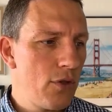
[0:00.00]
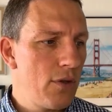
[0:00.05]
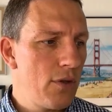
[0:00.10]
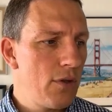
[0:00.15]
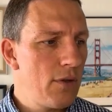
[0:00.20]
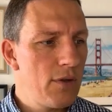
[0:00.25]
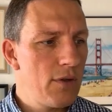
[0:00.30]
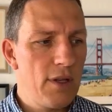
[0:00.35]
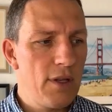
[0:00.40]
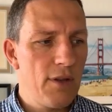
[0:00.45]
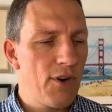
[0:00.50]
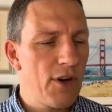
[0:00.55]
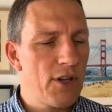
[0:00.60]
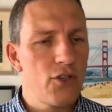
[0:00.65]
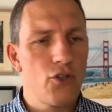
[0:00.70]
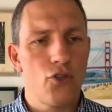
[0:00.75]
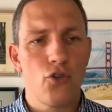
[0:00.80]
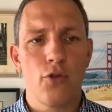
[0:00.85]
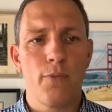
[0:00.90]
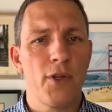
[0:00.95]
difference
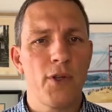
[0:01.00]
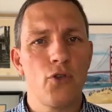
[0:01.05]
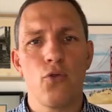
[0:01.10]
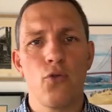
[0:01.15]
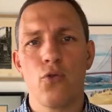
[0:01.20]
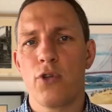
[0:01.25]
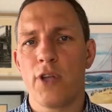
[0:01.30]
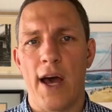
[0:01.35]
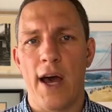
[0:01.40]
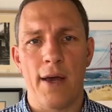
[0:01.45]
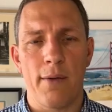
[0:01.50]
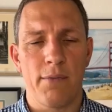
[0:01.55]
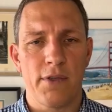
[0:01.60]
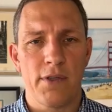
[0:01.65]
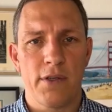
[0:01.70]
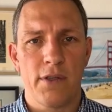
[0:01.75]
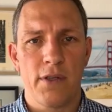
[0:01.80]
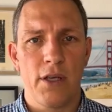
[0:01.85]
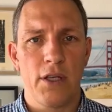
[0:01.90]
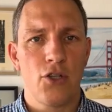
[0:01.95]
should be 2
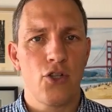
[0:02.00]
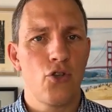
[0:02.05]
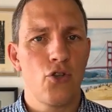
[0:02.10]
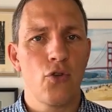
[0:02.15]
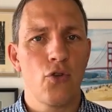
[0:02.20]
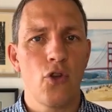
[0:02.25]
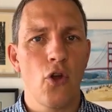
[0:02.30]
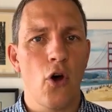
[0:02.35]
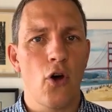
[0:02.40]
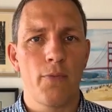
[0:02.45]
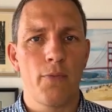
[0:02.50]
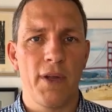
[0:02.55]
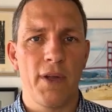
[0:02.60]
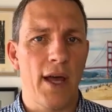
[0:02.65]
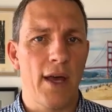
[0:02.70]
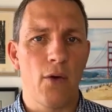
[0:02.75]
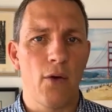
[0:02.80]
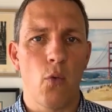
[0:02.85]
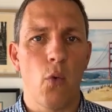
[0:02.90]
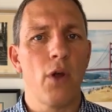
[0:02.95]
times. It should not be
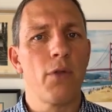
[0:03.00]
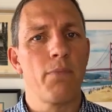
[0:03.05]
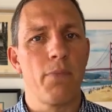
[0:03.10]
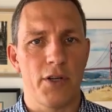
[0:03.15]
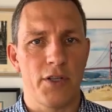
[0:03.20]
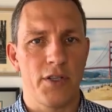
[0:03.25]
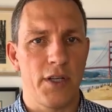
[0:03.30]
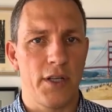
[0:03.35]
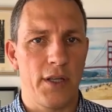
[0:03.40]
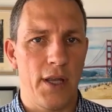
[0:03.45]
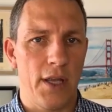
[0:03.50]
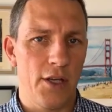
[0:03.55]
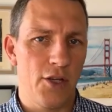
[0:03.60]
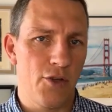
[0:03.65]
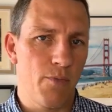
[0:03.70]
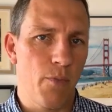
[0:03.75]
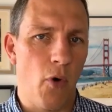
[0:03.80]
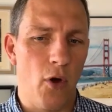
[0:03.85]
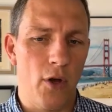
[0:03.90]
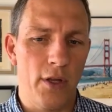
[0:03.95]
like 1 percentage
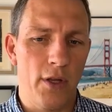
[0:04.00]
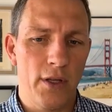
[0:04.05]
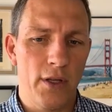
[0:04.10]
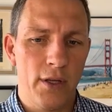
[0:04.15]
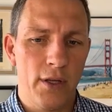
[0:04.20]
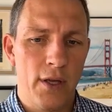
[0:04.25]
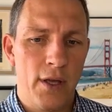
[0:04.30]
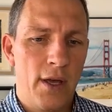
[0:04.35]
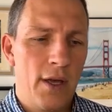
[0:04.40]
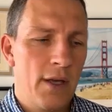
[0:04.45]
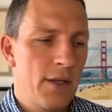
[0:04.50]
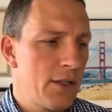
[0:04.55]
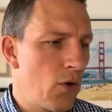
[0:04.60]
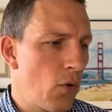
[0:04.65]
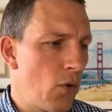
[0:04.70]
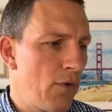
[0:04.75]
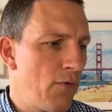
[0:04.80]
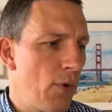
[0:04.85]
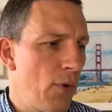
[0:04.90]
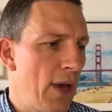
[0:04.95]
point. So
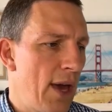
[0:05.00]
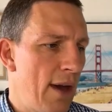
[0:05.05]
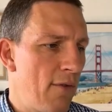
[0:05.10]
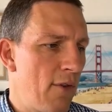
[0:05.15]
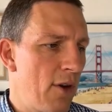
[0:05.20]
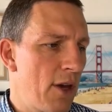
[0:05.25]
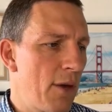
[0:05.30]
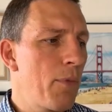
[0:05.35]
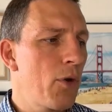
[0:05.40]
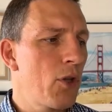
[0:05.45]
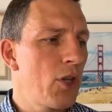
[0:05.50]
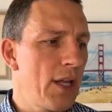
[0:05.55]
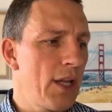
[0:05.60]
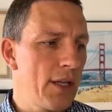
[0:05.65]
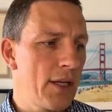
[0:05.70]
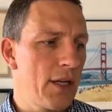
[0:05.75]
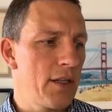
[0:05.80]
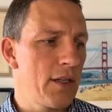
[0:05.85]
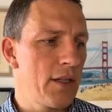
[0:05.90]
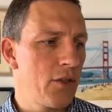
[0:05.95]
if we have a
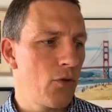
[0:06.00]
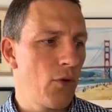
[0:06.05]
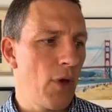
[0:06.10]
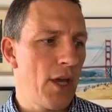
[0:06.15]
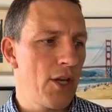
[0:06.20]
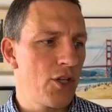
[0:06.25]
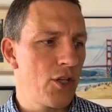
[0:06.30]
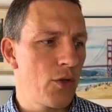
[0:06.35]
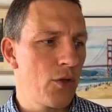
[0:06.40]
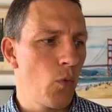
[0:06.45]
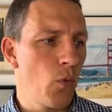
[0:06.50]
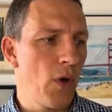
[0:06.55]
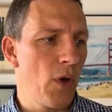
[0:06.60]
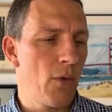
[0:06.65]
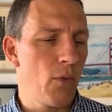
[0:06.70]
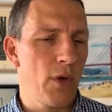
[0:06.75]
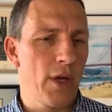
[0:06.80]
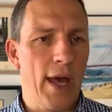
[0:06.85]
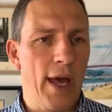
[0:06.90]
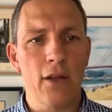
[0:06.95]
hypothetical situation where we
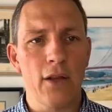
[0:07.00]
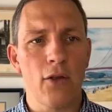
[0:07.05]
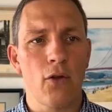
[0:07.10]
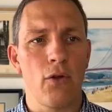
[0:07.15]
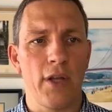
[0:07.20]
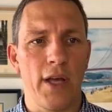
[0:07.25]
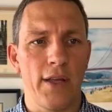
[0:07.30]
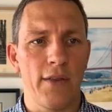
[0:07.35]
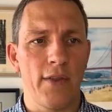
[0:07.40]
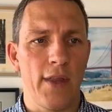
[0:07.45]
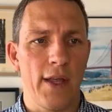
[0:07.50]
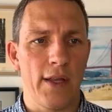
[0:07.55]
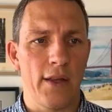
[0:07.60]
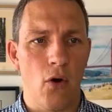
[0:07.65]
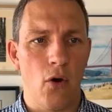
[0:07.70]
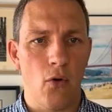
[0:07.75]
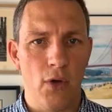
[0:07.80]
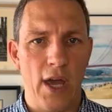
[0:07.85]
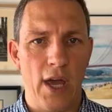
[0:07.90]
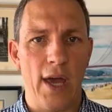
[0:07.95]
calculate that,
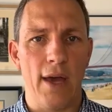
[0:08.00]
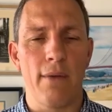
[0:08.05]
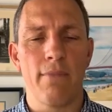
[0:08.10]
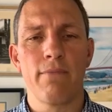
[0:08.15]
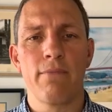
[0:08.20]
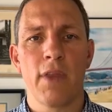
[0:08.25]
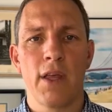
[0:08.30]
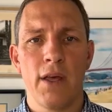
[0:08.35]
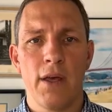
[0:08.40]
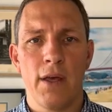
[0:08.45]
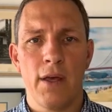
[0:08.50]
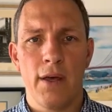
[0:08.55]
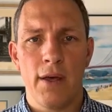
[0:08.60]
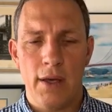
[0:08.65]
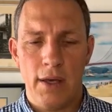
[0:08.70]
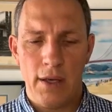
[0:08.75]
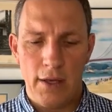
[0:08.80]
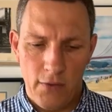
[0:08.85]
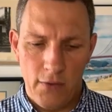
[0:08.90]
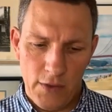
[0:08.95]
okay,
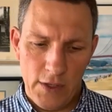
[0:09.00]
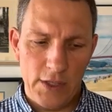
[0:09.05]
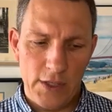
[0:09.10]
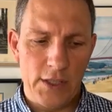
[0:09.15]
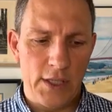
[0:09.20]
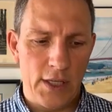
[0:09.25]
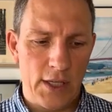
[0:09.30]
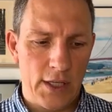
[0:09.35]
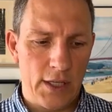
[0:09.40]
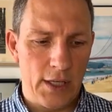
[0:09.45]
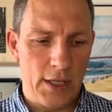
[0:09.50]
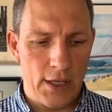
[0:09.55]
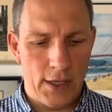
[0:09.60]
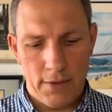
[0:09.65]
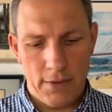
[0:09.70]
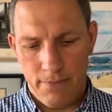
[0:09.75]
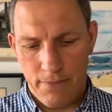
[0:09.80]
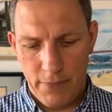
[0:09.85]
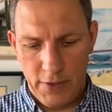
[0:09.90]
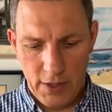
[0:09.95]
in this
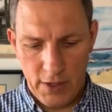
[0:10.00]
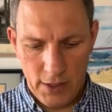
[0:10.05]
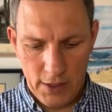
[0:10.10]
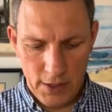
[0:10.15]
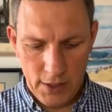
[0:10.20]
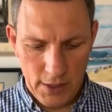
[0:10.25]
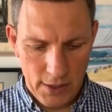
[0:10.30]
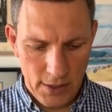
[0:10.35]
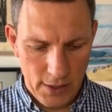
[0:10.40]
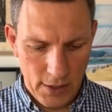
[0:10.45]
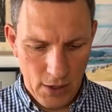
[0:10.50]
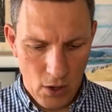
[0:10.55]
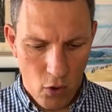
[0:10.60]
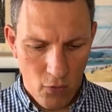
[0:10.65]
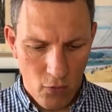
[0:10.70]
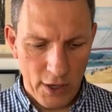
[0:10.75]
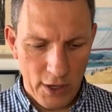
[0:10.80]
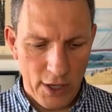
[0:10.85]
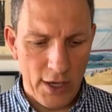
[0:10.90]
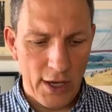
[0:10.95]
city
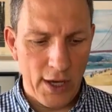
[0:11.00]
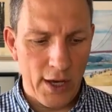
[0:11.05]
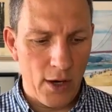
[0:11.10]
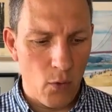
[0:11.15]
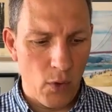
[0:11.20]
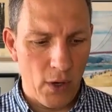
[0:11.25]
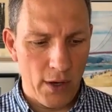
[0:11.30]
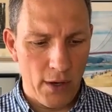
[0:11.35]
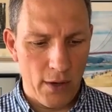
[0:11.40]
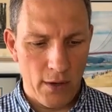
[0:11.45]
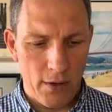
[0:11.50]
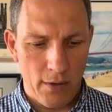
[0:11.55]
over here, where